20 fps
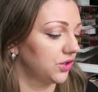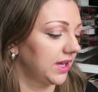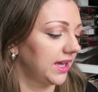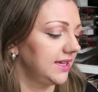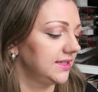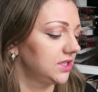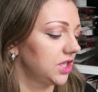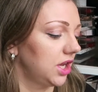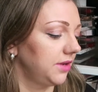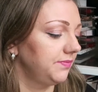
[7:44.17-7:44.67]

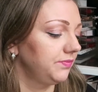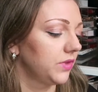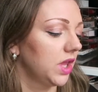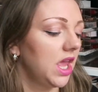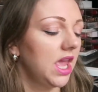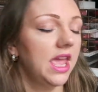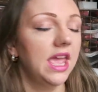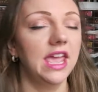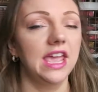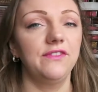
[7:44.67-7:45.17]
Okay, so
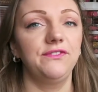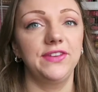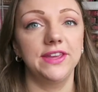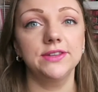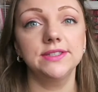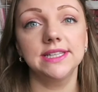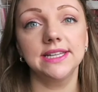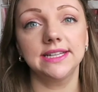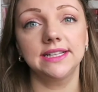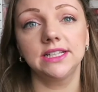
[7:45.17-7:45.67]
it
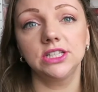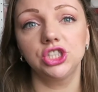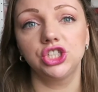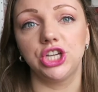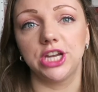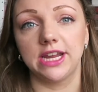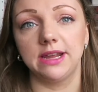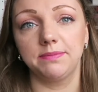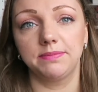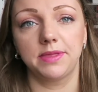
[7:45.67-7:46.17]
feels a little
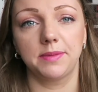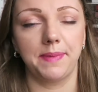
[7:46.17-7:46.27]
cheap.